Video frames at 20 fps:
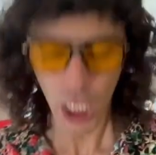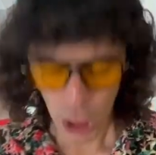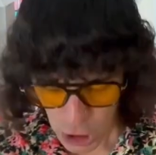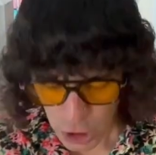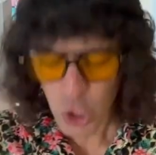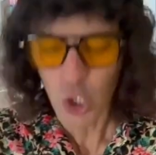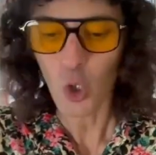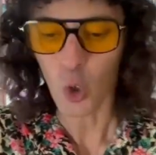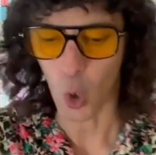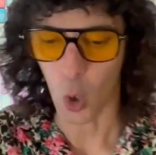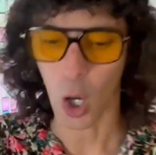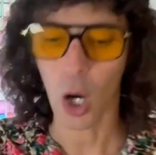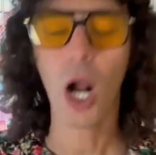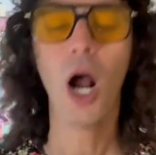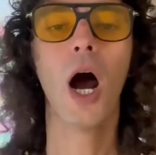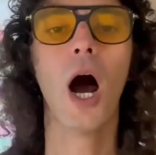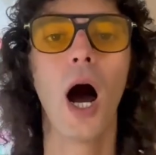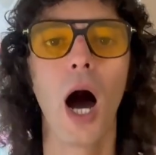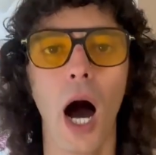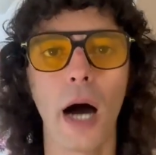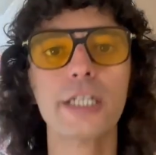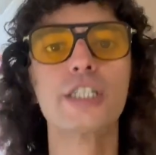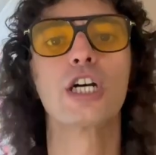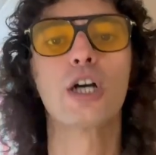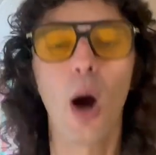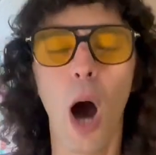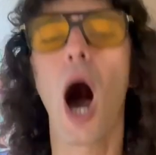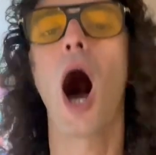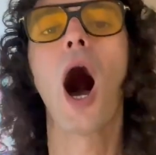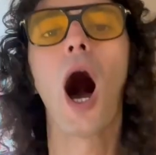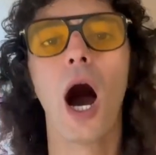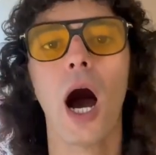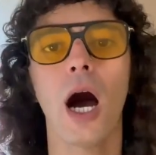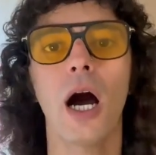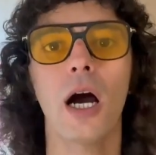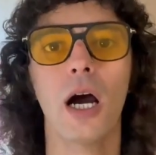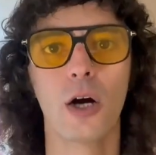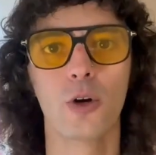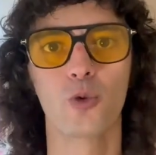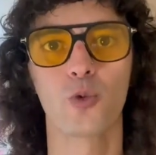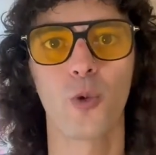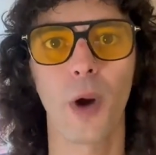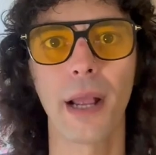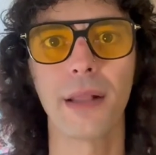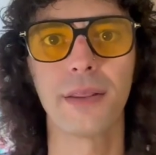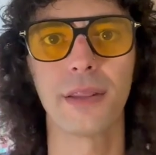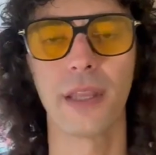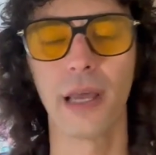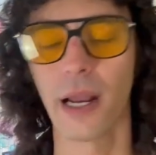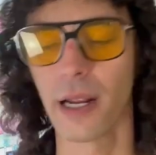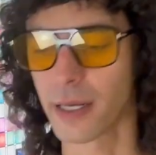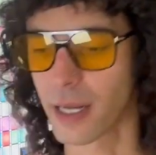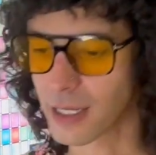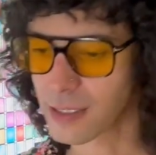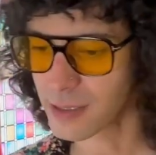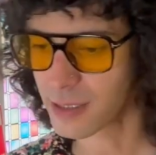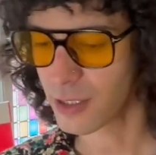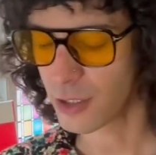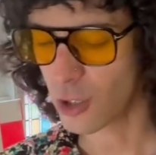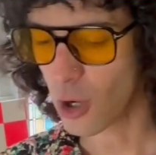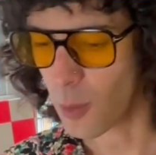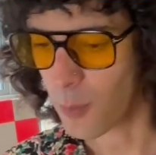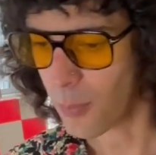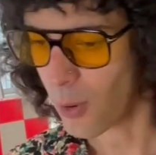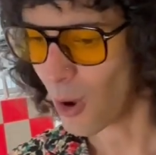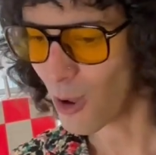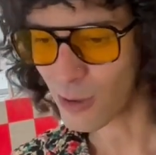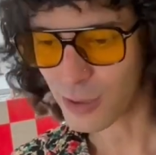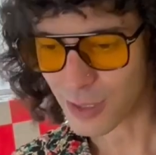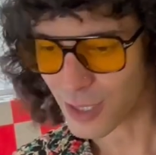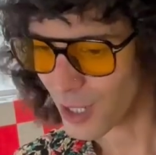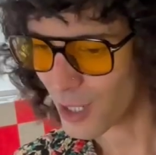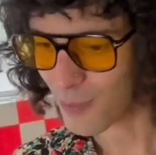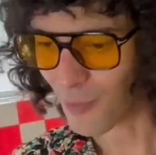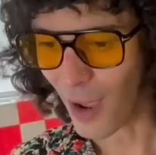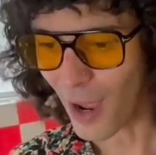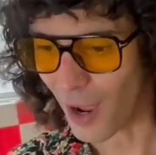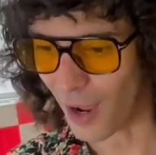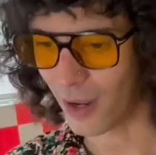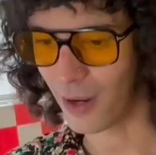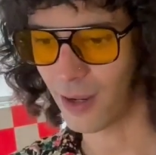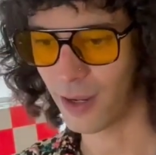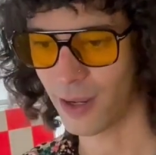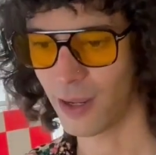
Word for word: got you. I just got right there. Next thing you know, Paul's like, man,